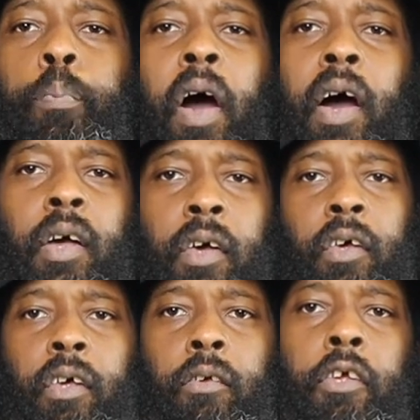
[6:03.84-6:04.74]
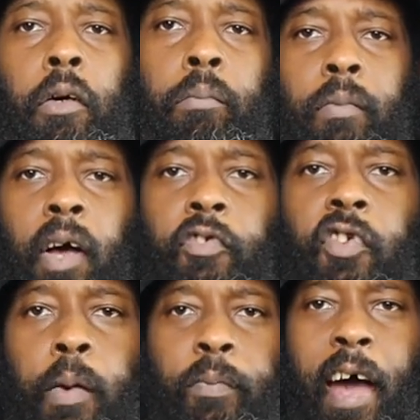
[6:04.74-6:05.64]
but you know, I've
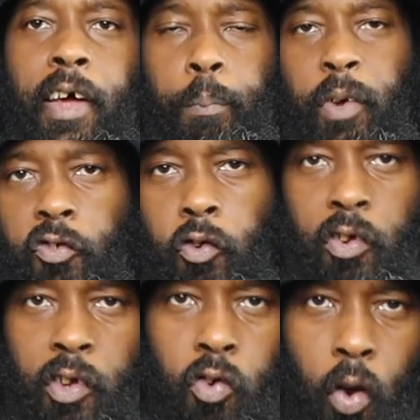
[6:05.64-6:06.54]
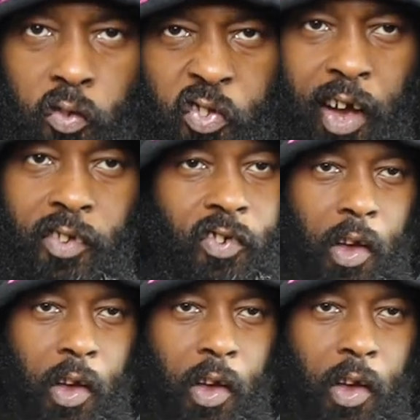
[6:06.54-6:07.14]
slimmed down a bit during this lockdown,